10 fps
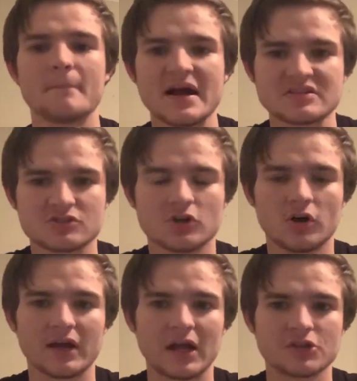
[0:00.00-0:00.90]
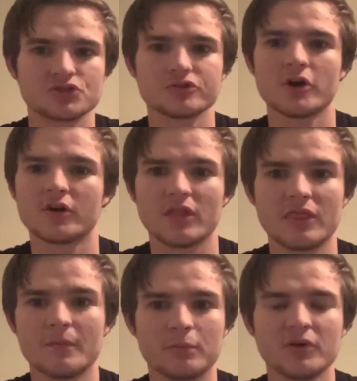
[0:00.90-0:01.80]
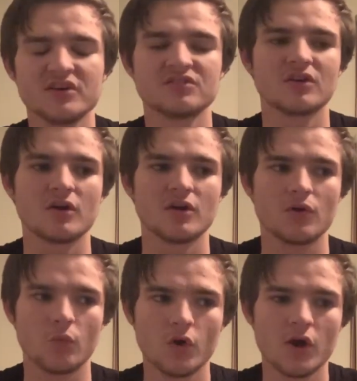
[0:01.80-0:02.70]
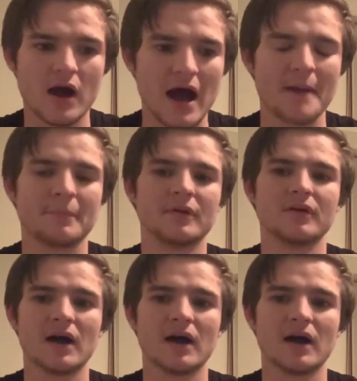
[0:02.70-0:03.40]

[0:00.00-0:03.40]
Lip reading: Matt Scott had a stroke. The boys were up.